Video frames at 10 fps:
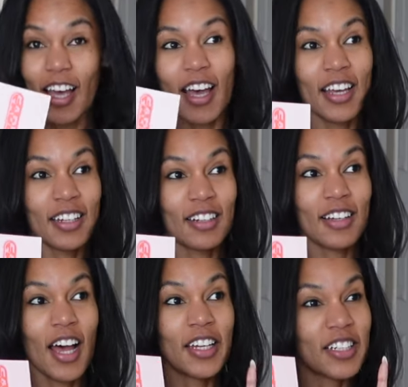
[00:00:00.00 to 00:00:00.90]
And
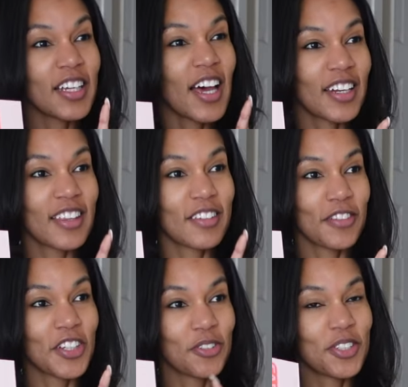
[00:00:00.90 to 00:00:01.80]
I need to edit
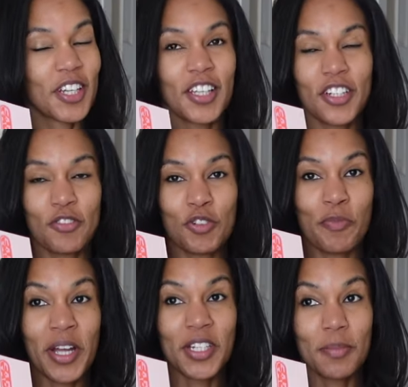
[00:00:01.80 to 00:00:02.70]
the video today, that just
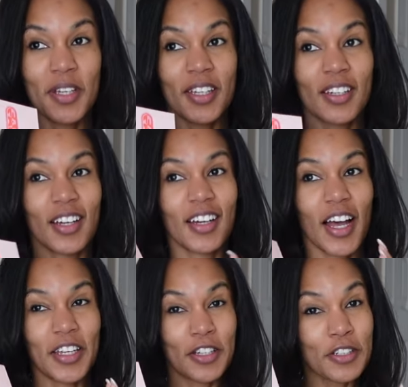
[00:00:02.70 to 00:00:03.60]
reminds me.
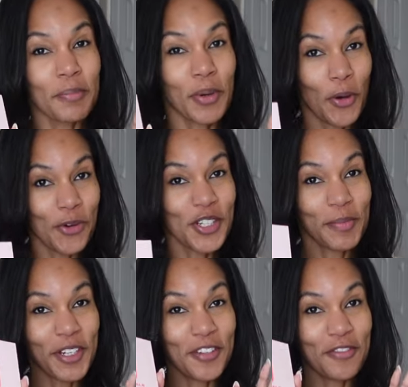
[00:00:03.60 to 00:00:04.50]
I need to post
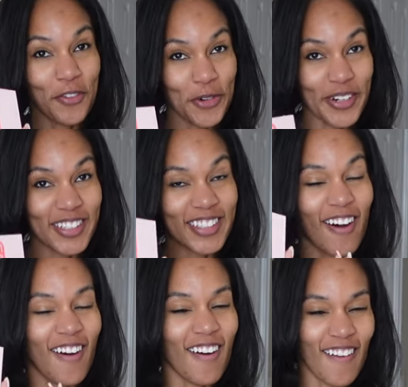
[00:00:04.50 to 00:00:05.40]
my Sephora
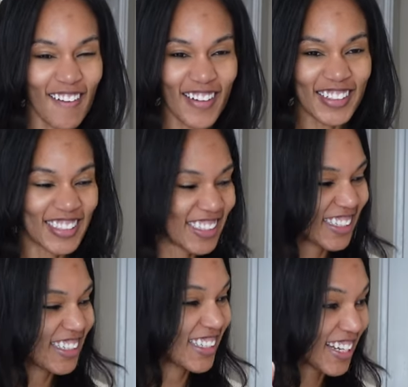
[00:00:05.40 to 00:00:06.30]
haul
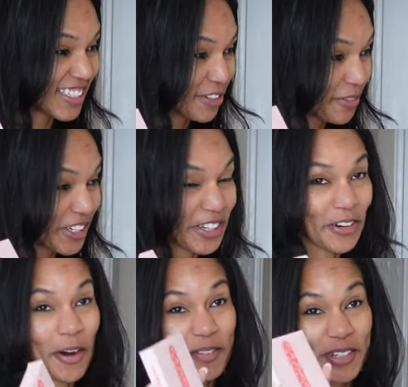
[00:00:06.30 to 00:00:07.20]
that I did a week
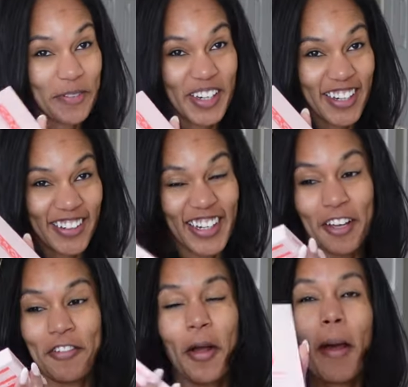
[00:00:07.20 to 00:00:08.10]
ago. I'm so behind on life,